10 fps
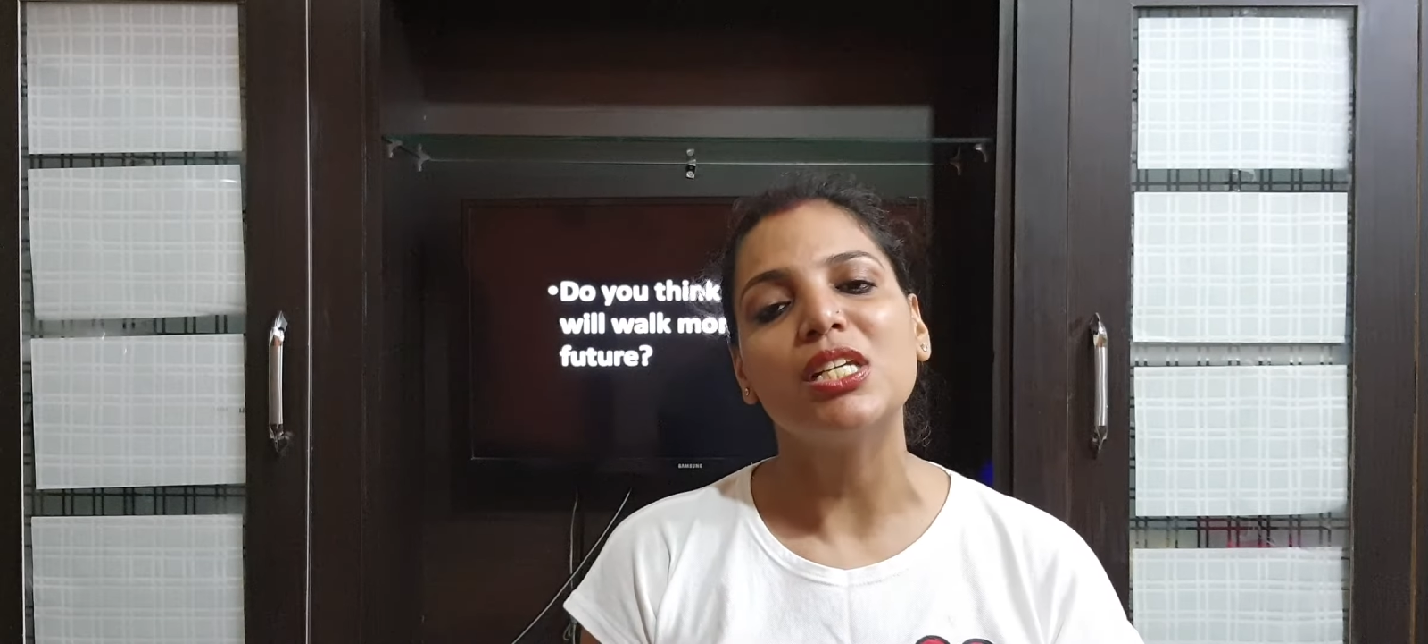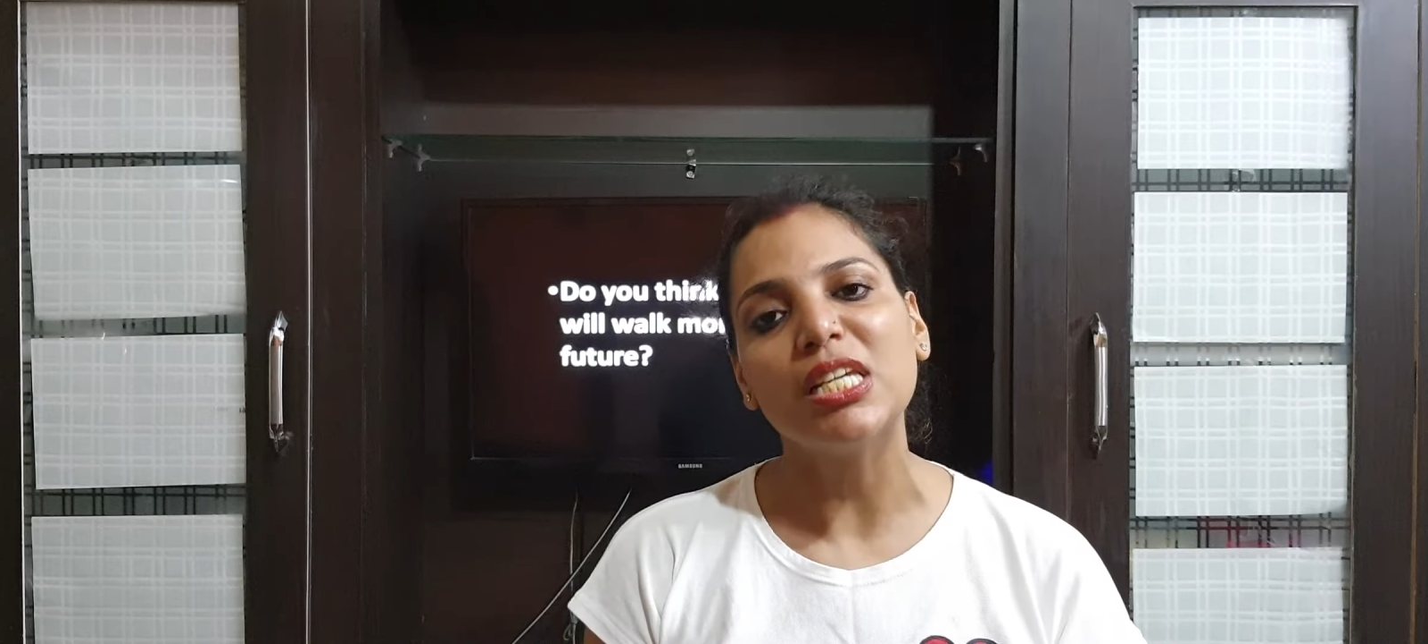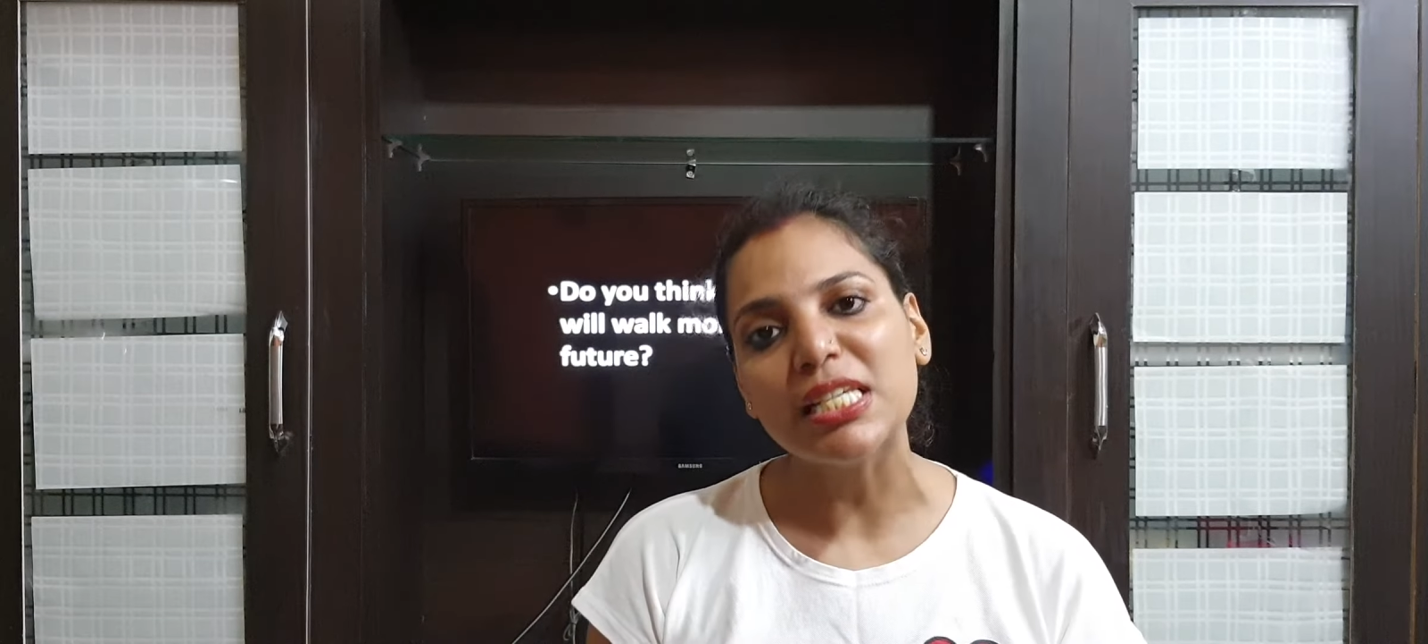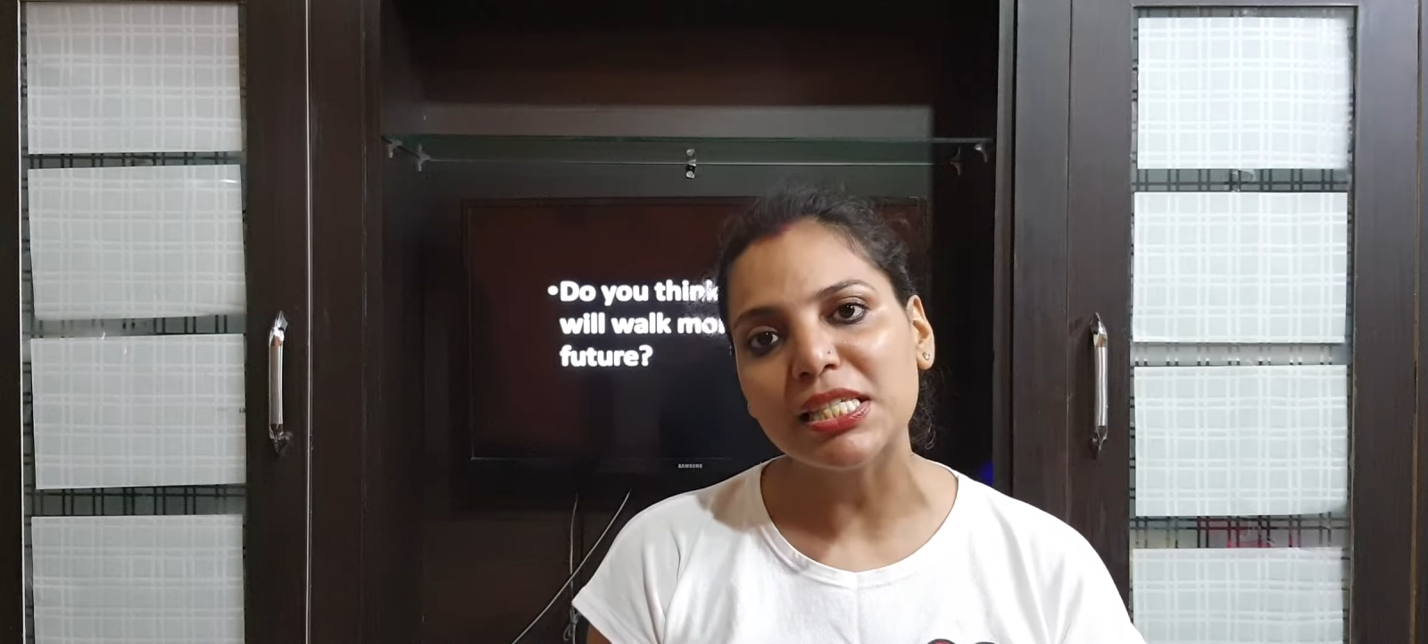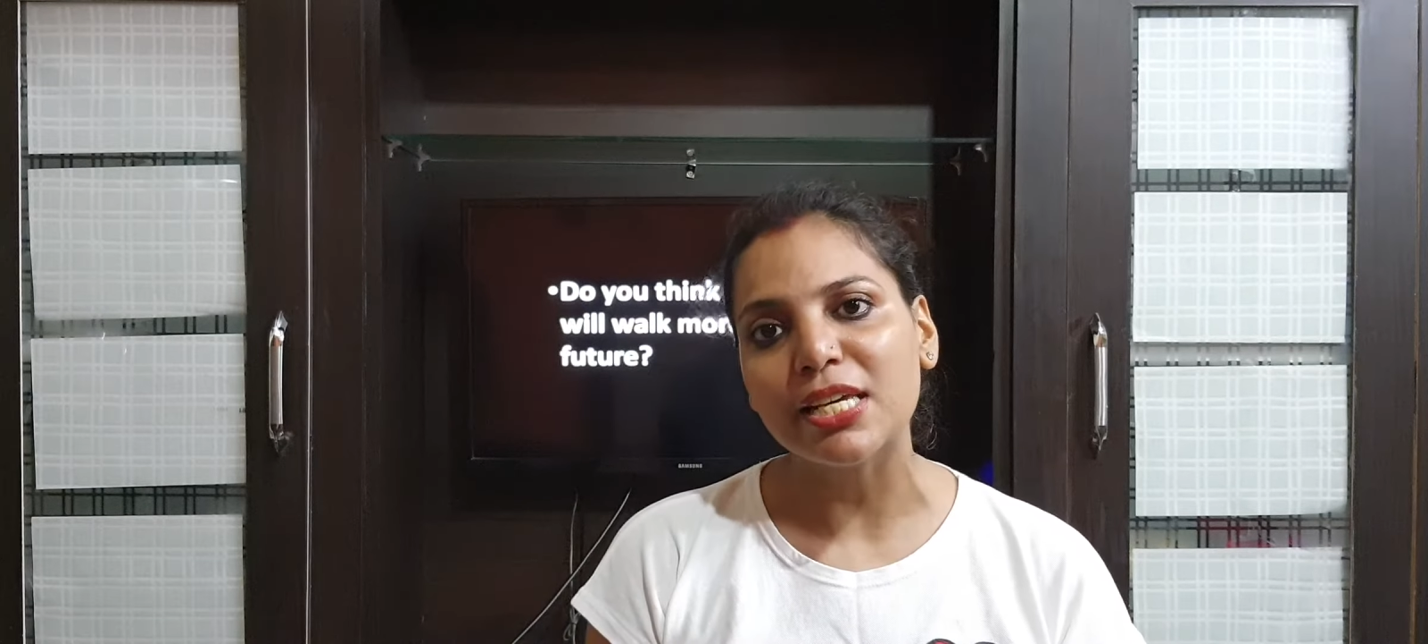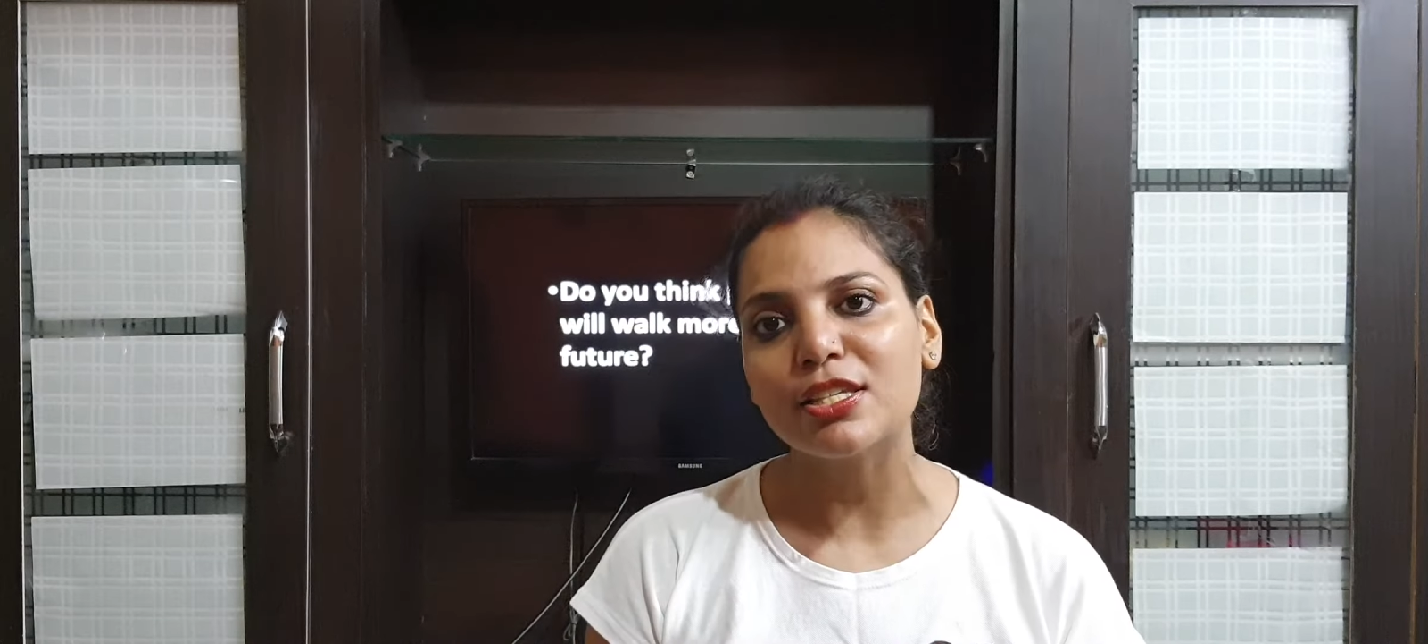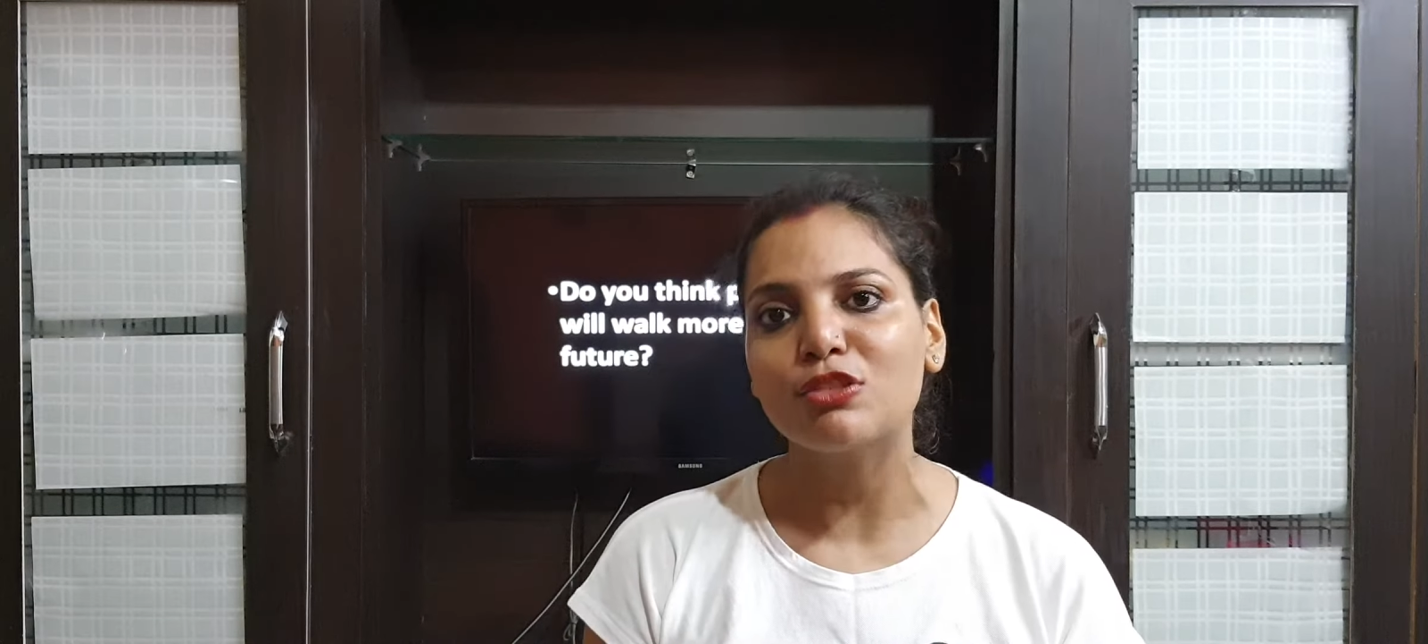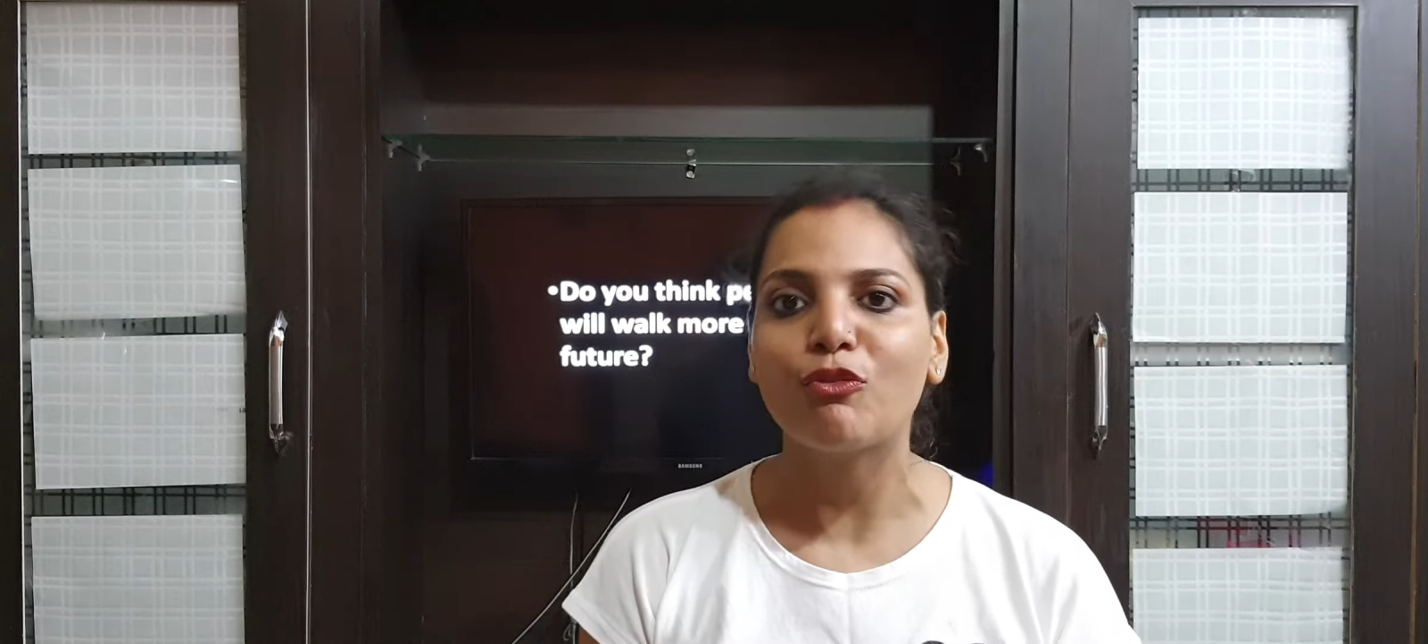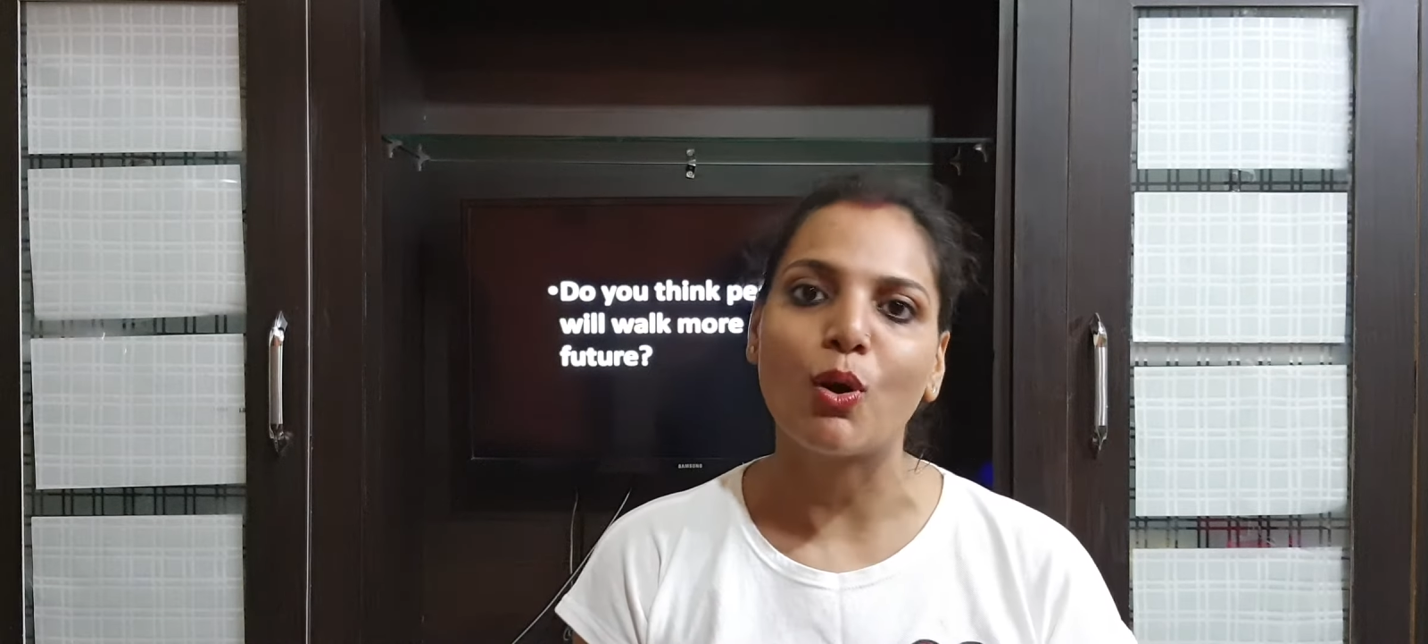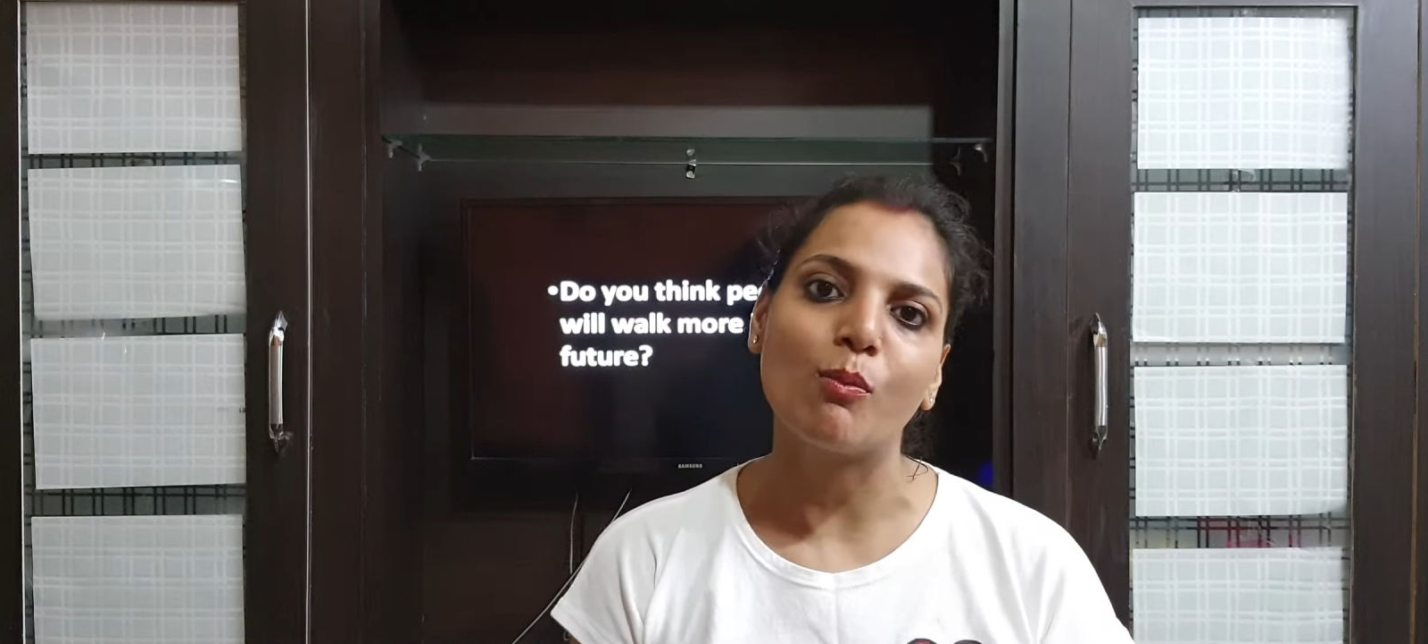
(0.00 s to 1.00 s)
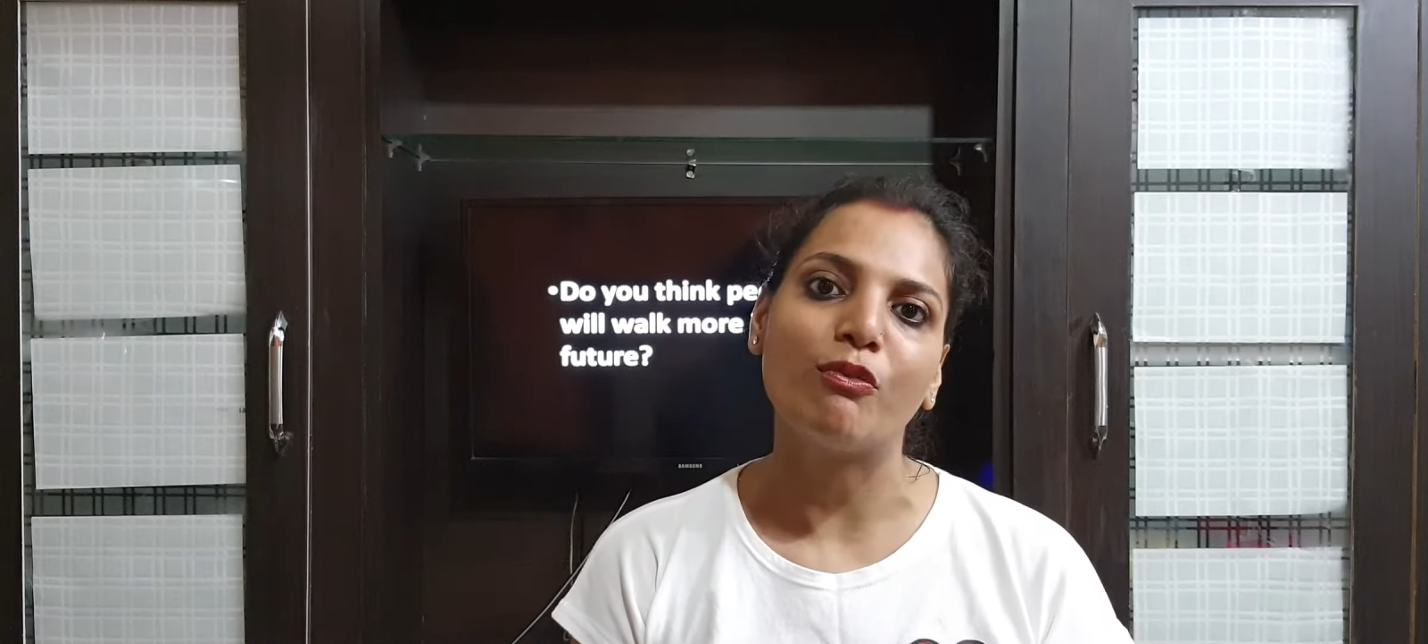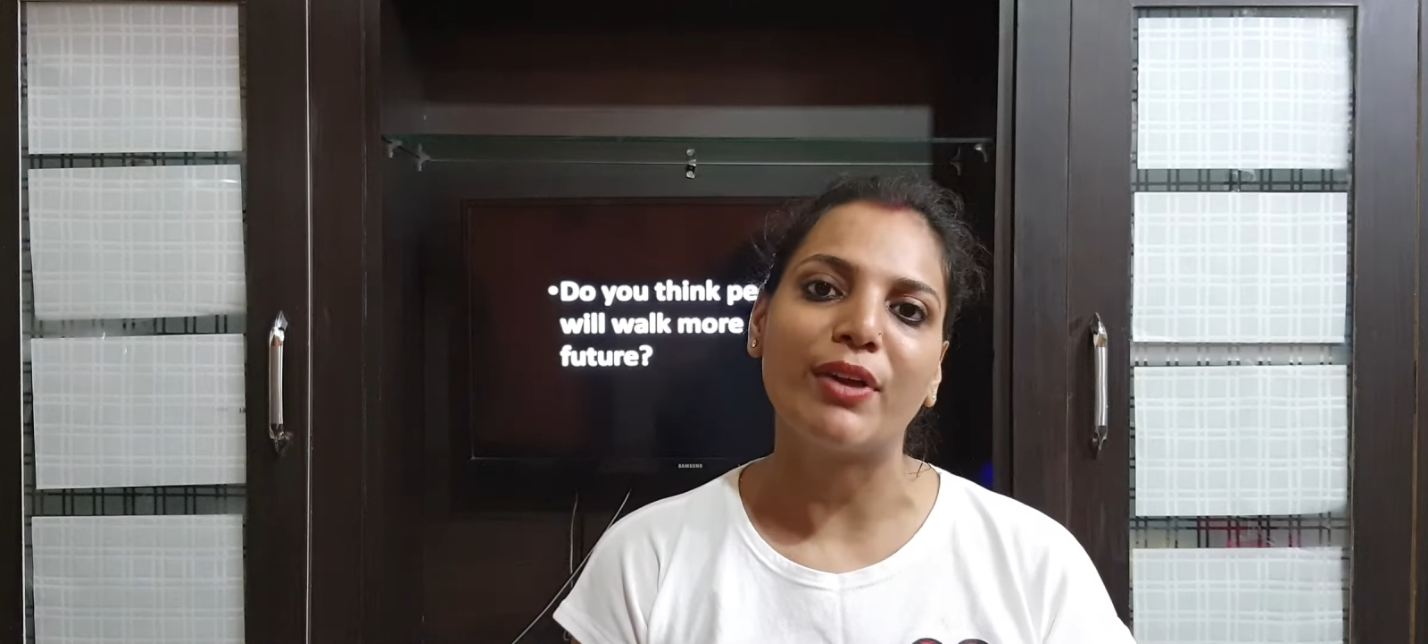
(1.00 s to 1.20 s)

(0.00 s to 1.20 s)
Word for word: easiest form of